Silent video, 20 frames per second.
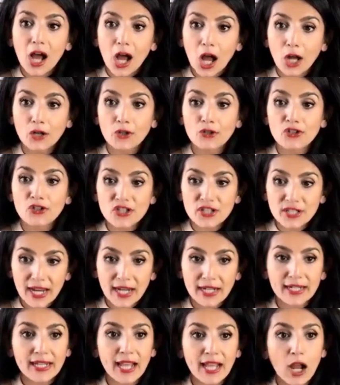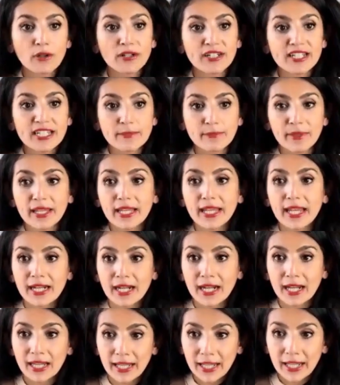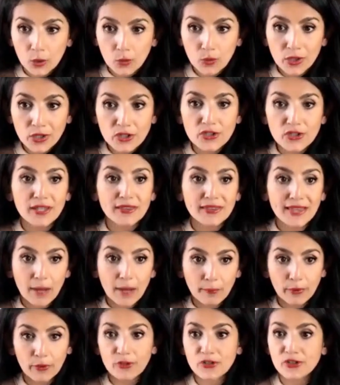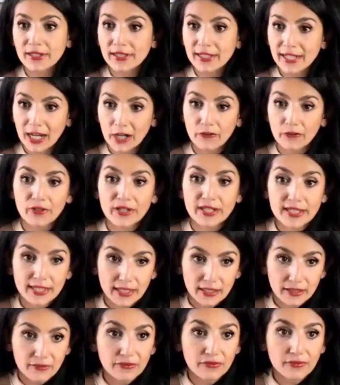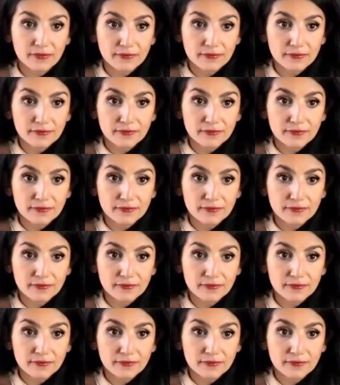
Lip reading: understanding how to speak in a language that person can receive.